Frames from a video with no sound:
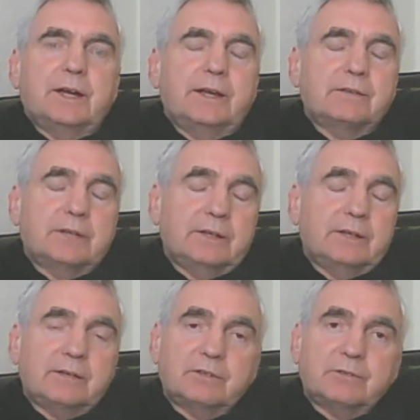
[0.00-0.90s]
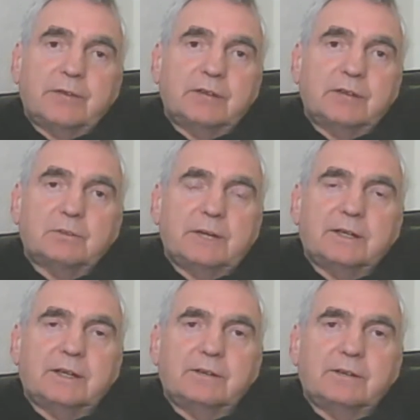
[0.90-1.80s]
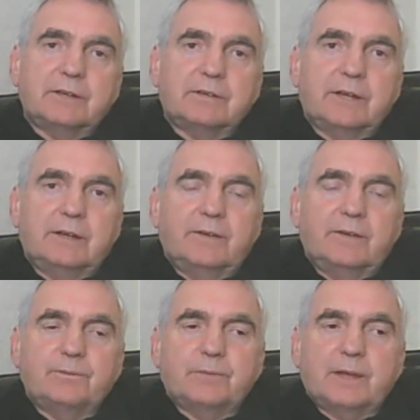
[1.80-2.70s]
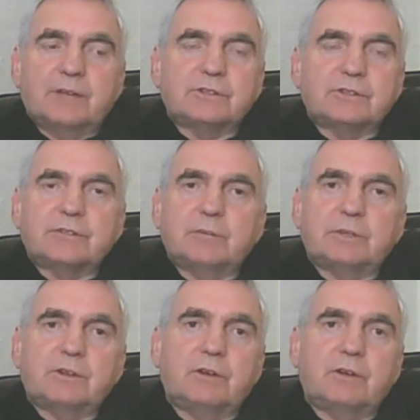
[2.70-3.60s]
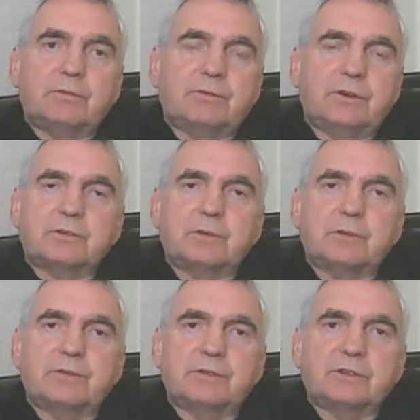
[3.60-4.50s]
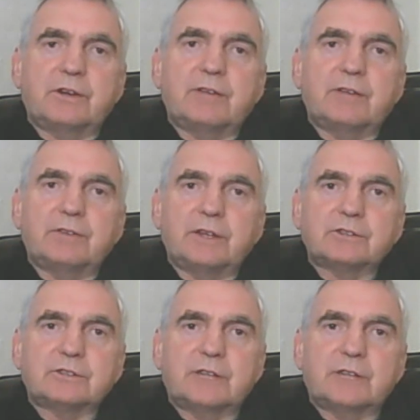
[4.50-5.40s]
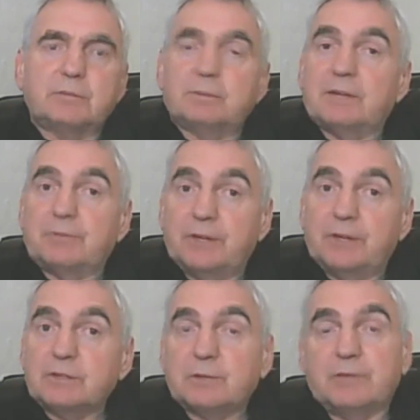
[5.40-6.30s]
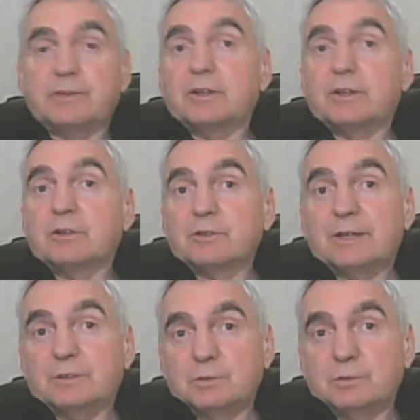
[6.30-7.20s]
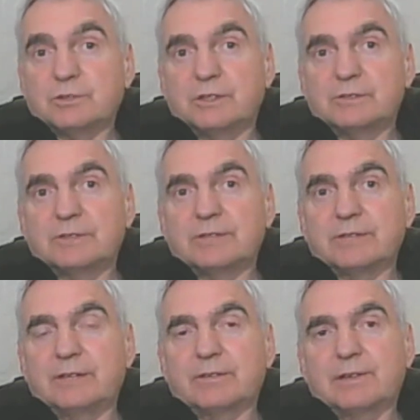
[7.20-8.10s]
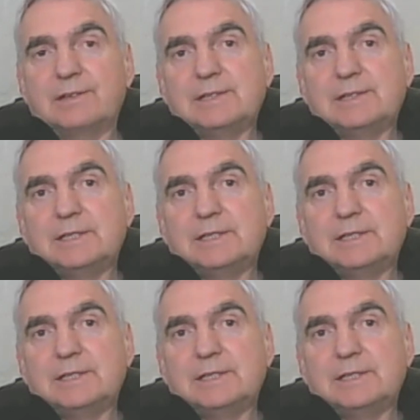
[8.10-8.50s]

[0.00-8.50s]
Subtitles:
And I said, that's not fair to my kids, I said. And she said, but your first wife has got everything, she said. But my first wife had also had two children since.